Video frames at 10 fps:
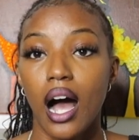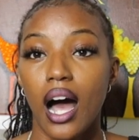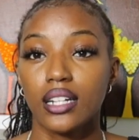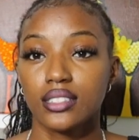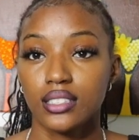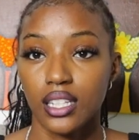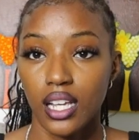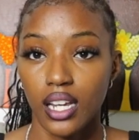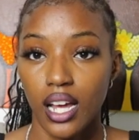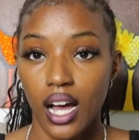I
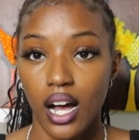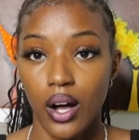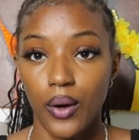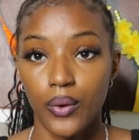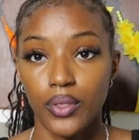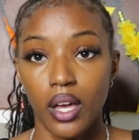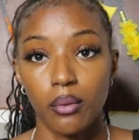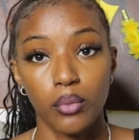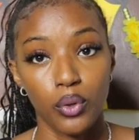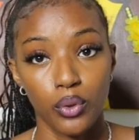seen how they
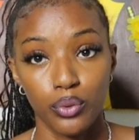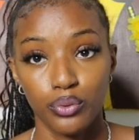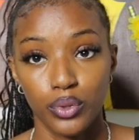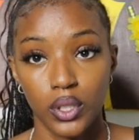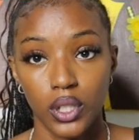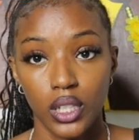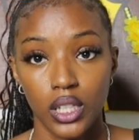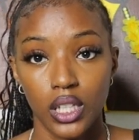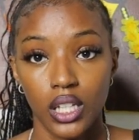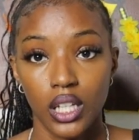moved.
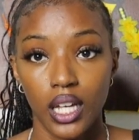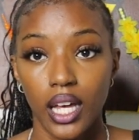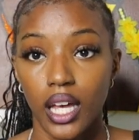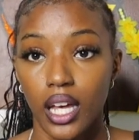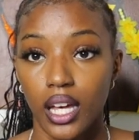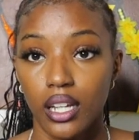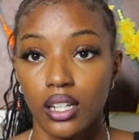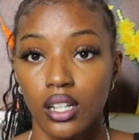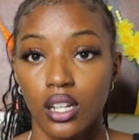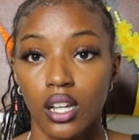
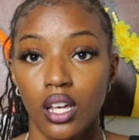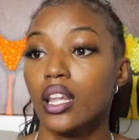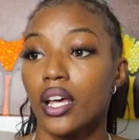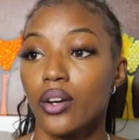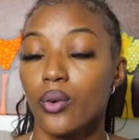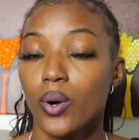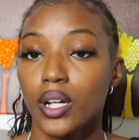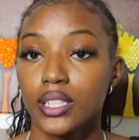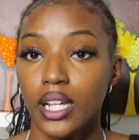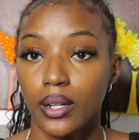And later
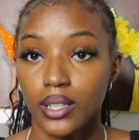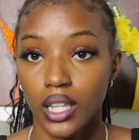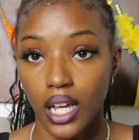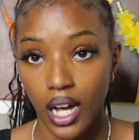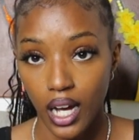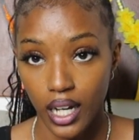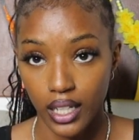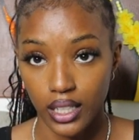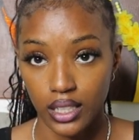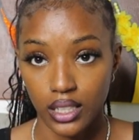on down the
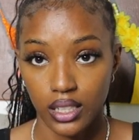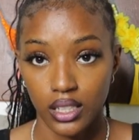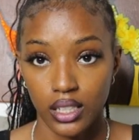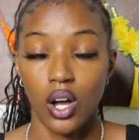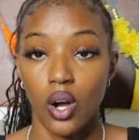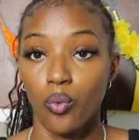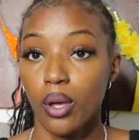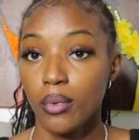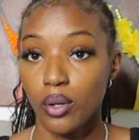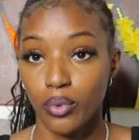line,
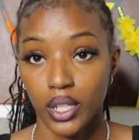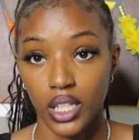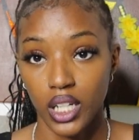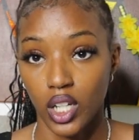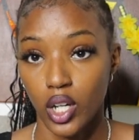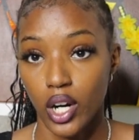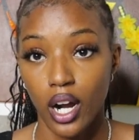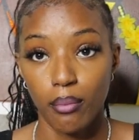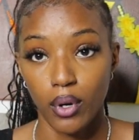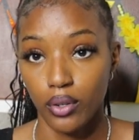women were getting
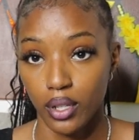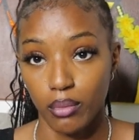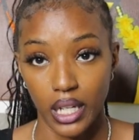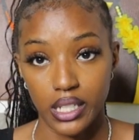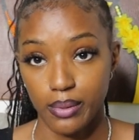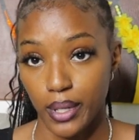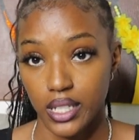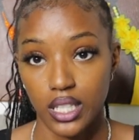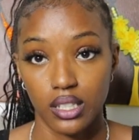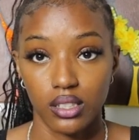heartbroken by this
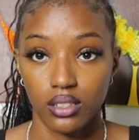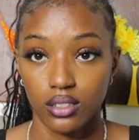person.